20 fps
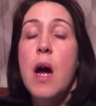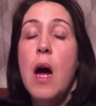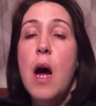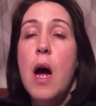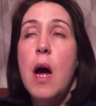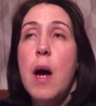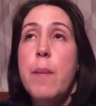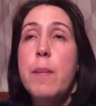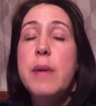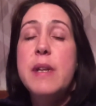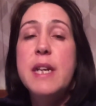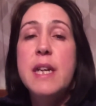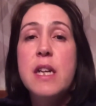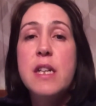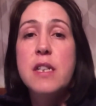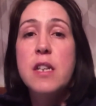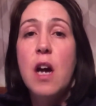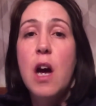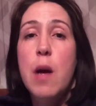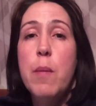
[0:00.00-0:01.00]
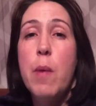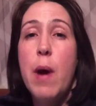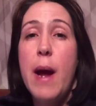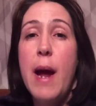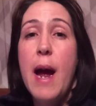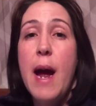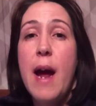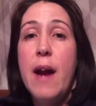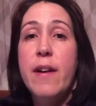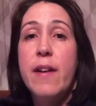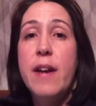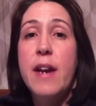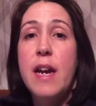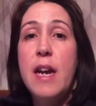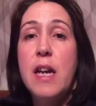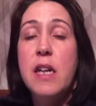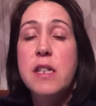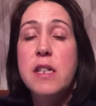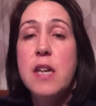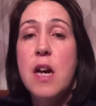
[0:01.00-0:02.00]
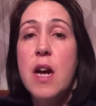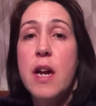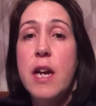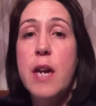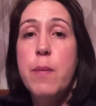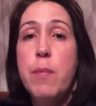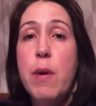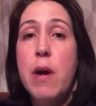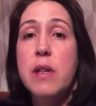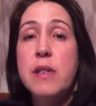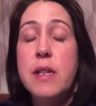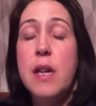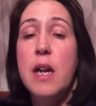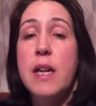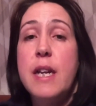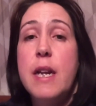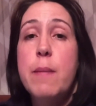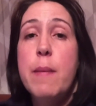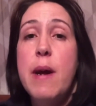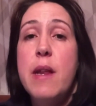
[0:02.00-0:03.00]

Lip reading: Dinner time, I had the turkey breasts and I did